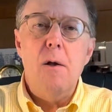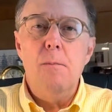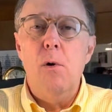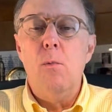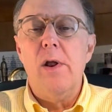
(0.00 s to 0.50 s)

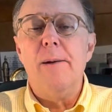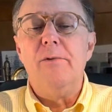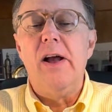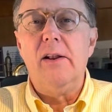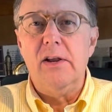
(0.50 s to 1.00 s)
But what I'm
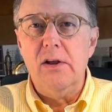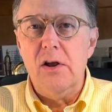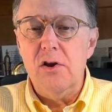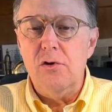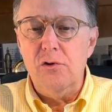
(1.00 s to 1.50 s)
telling
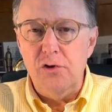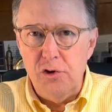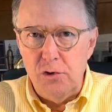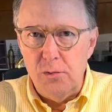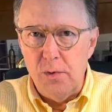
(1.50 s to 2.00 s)

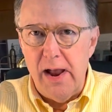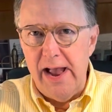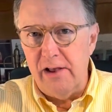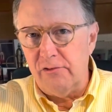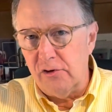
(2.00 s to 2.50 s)
you
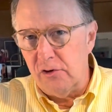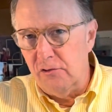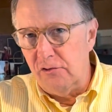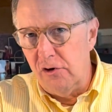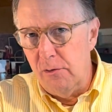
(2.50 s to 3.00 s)
as a
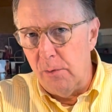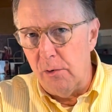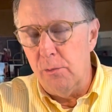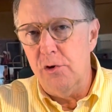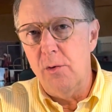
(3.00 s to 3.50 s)
consumer,
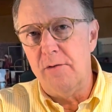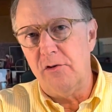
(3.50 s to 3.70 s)
when you have a